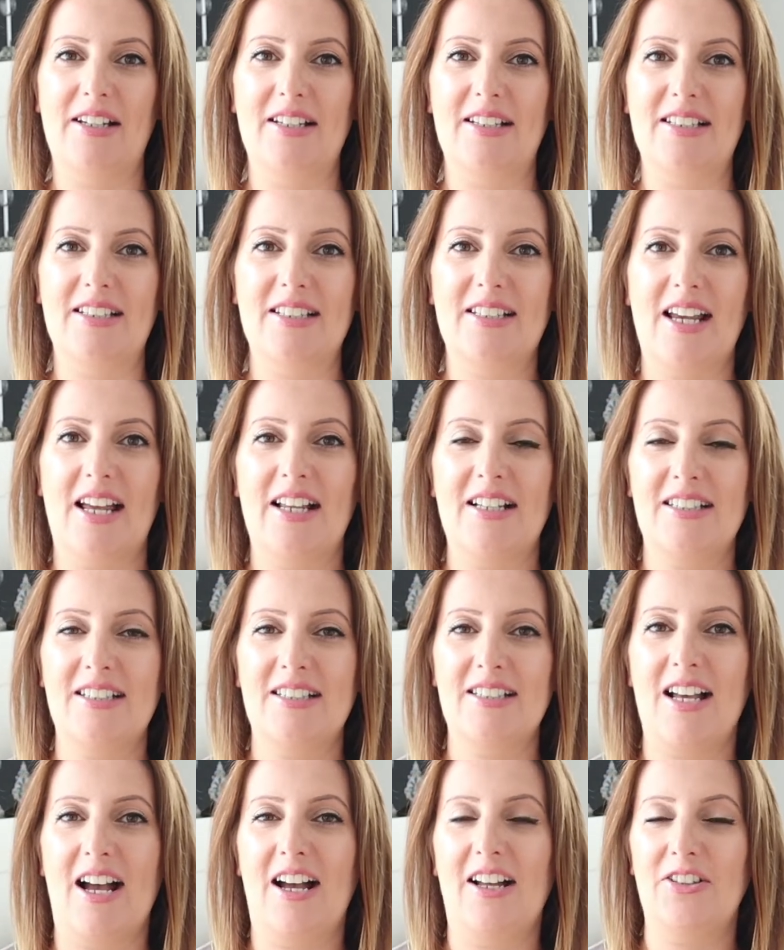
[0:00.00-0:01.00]
any scans
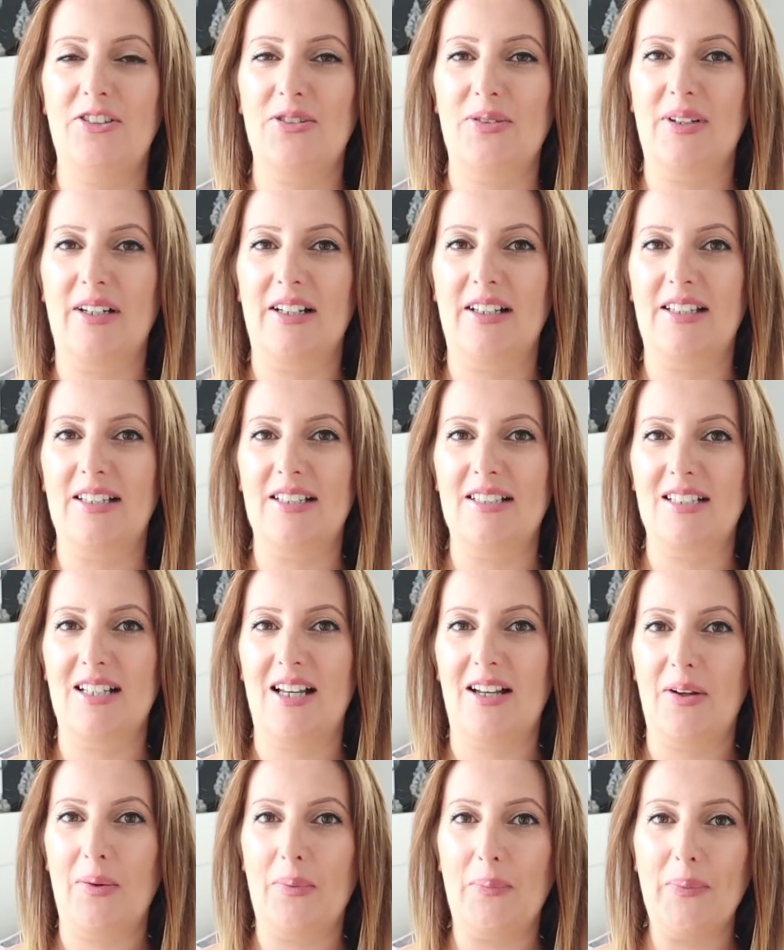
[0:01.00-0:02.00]
done during this
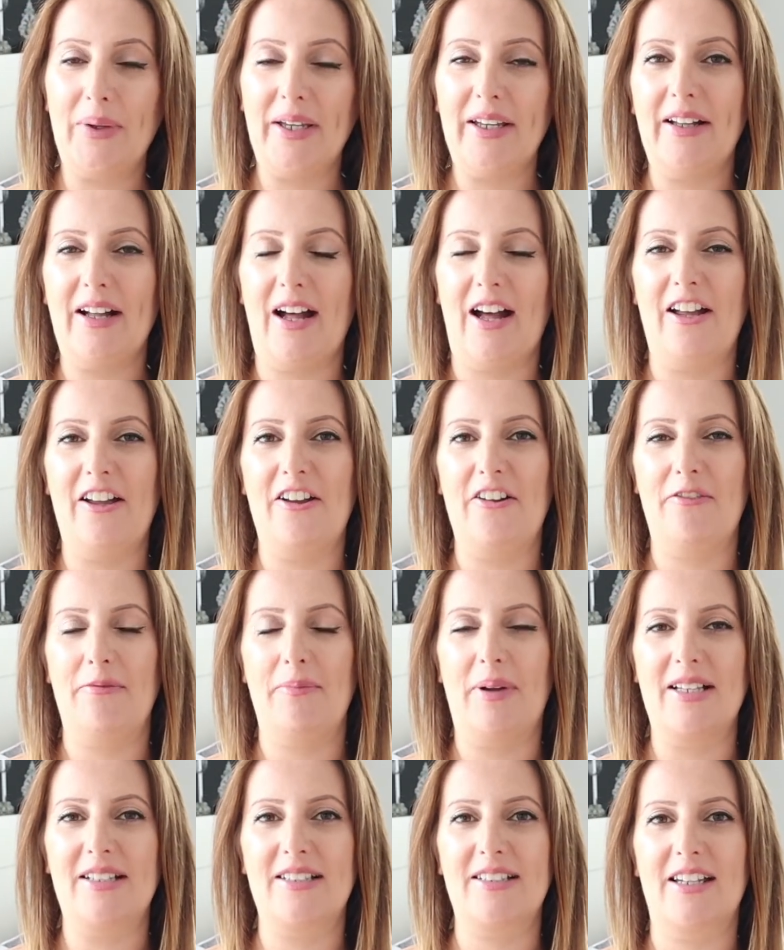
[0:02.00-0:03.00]
week. I have
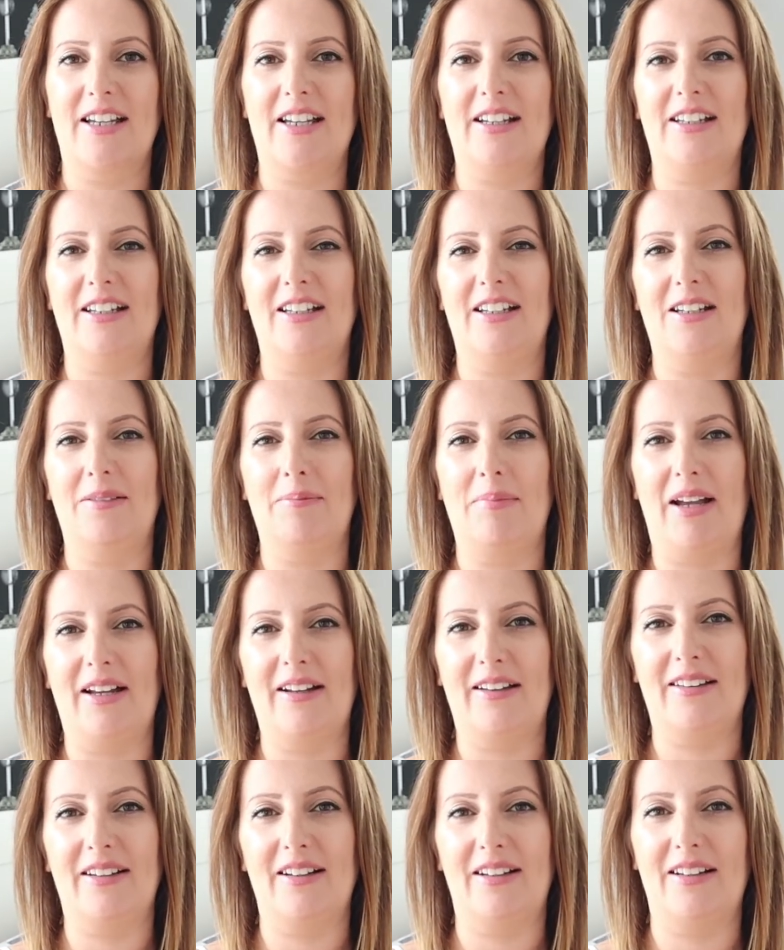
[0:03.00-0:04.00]
my scan in
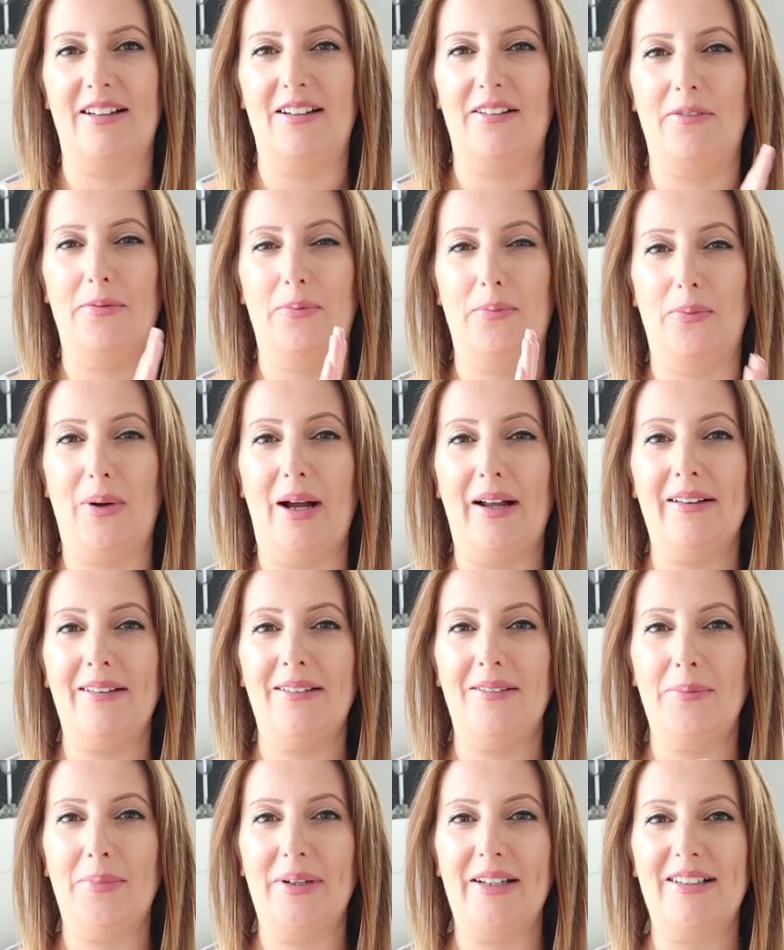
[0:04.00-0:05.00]
my
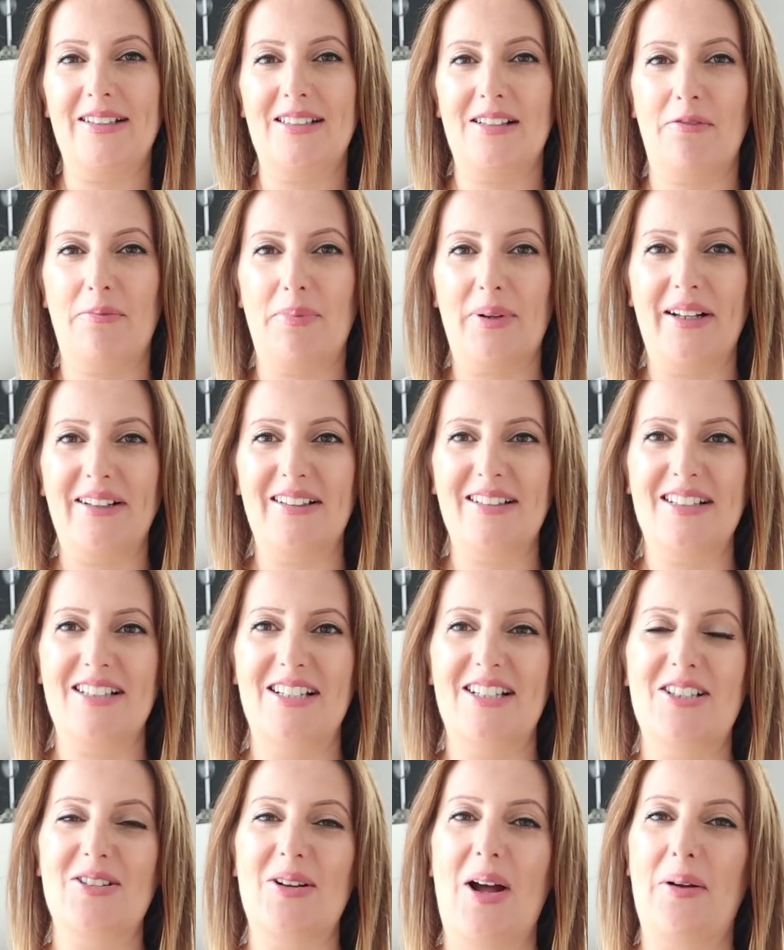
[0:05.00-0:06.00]
31 weeks of
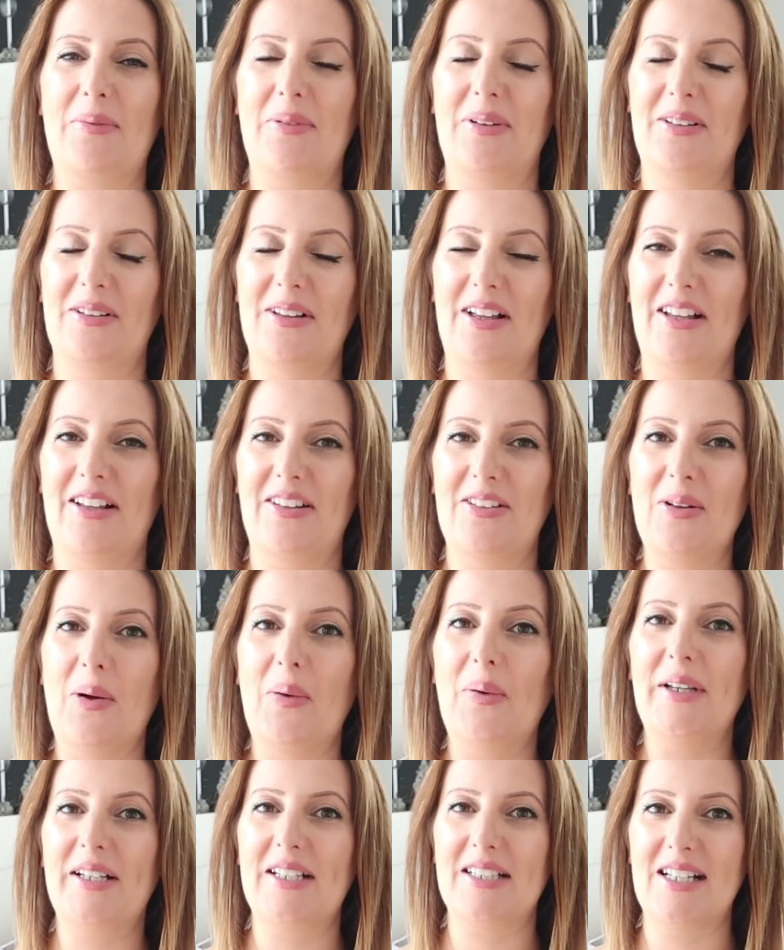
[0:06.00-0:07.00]
pregnancy, so I will
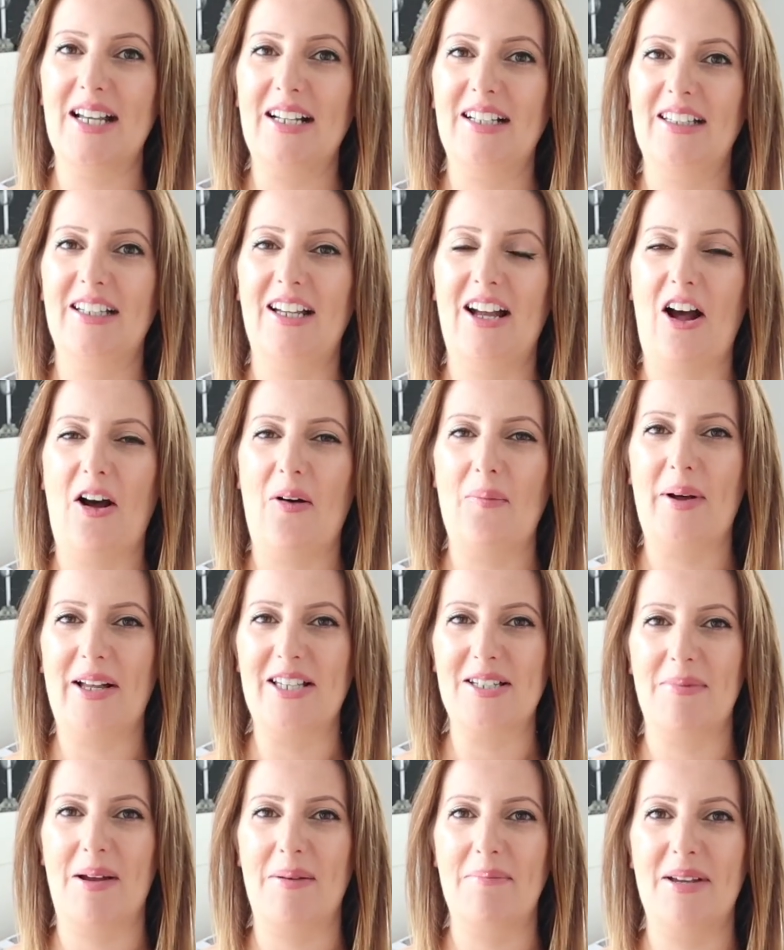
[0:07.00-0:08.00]
know exactly how
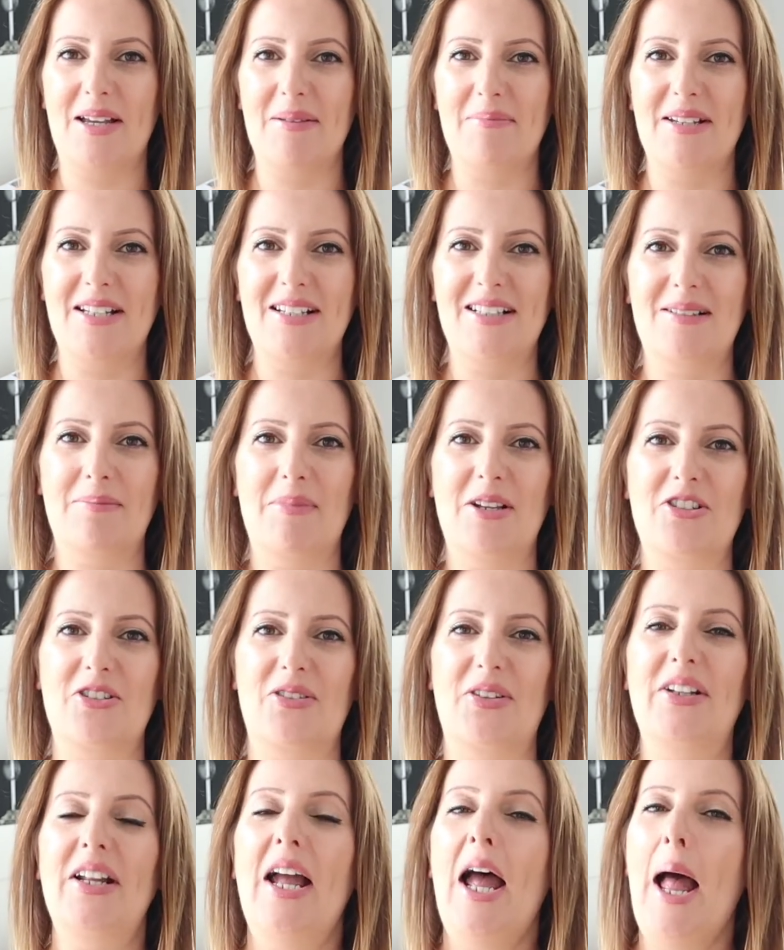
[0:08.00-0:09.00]
much my baby is
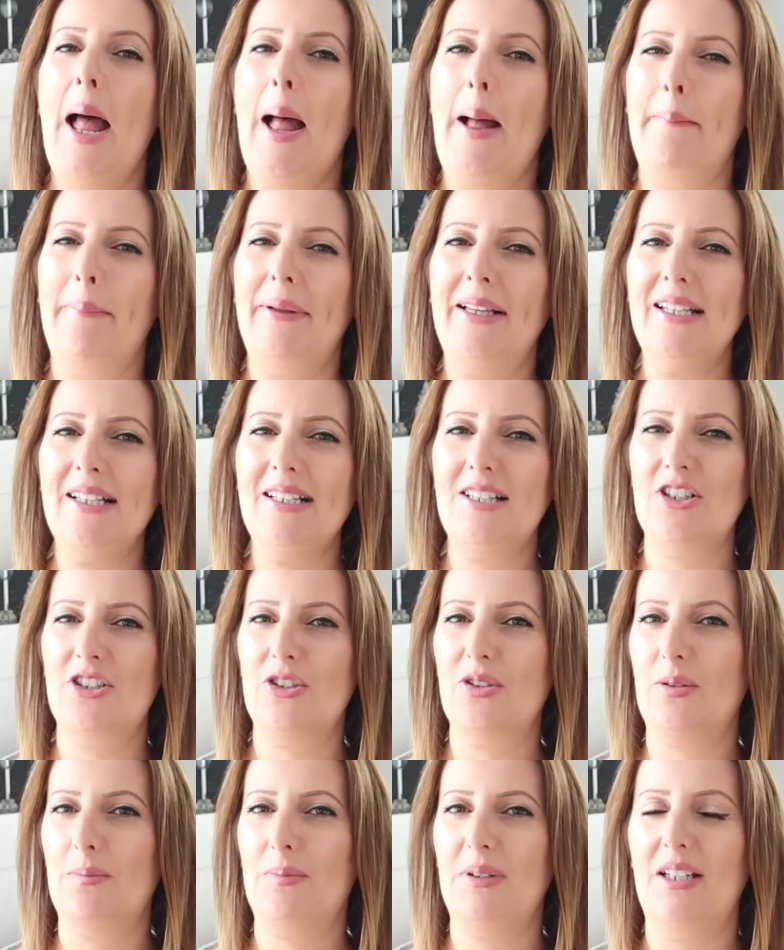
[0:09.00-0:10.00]
measuring. But this
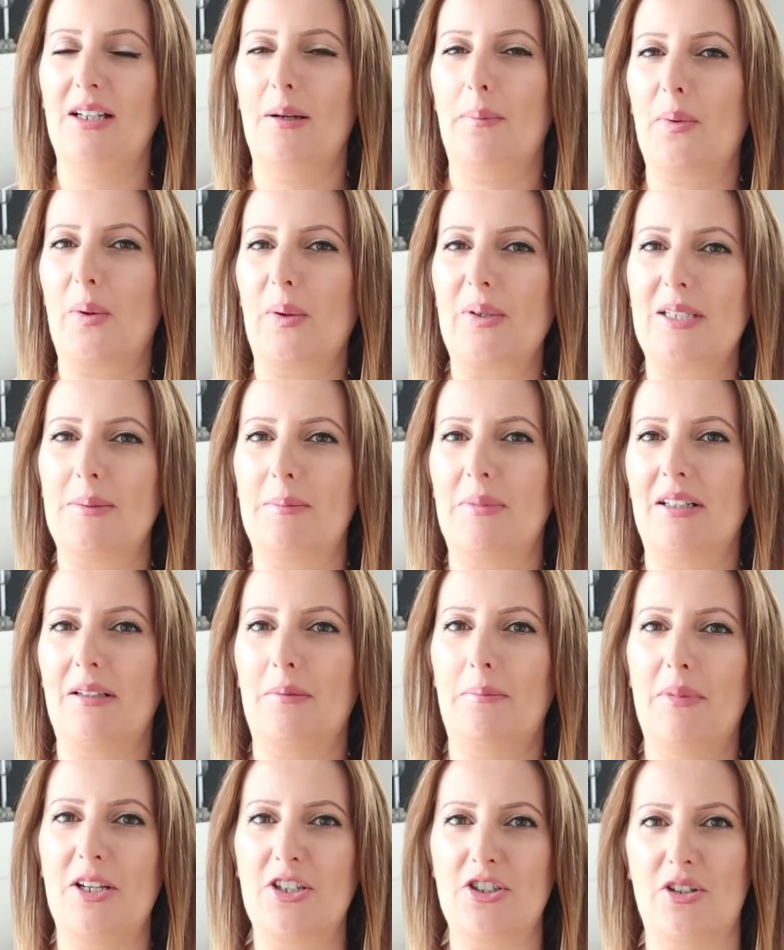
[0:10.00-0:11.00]
should be
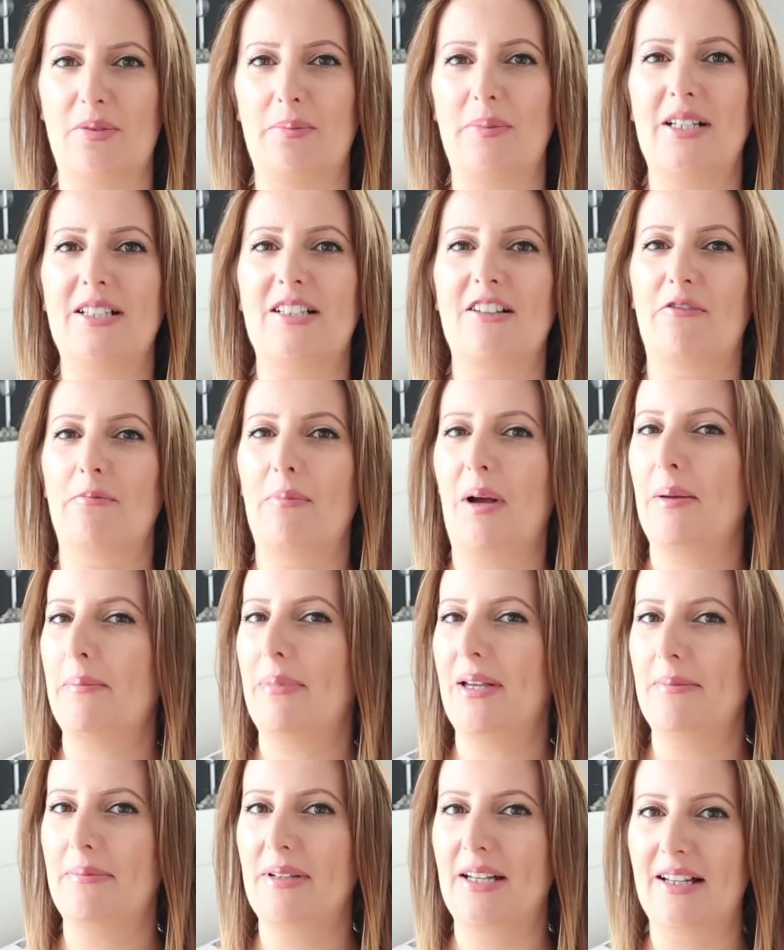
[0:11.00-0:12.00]
approximate measurement of my
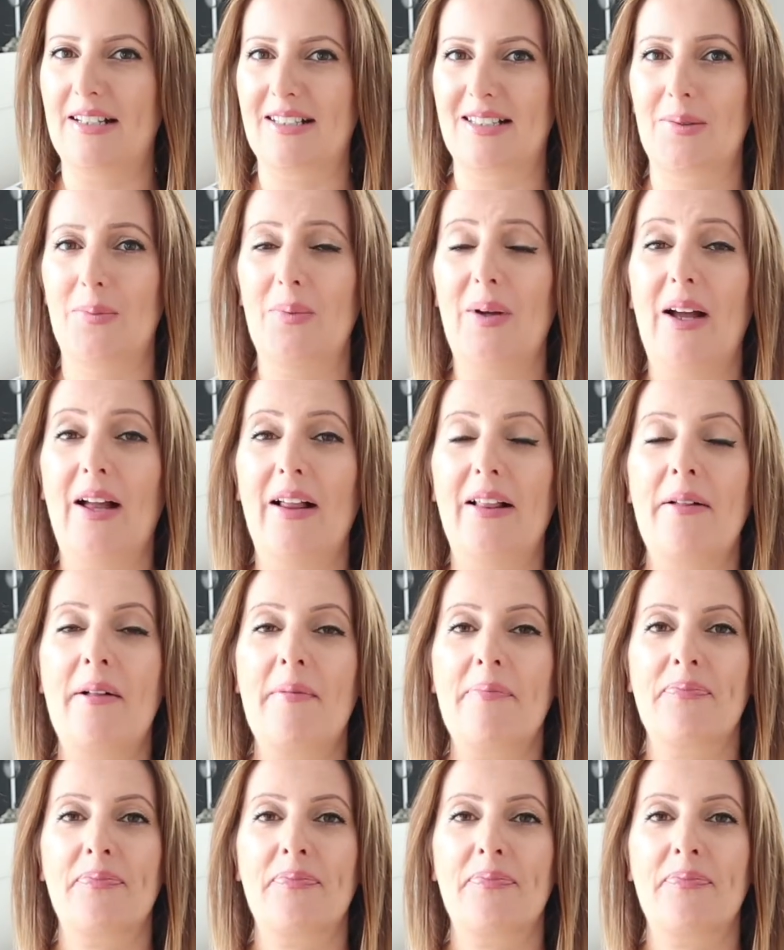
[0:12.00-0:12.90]
baby as well.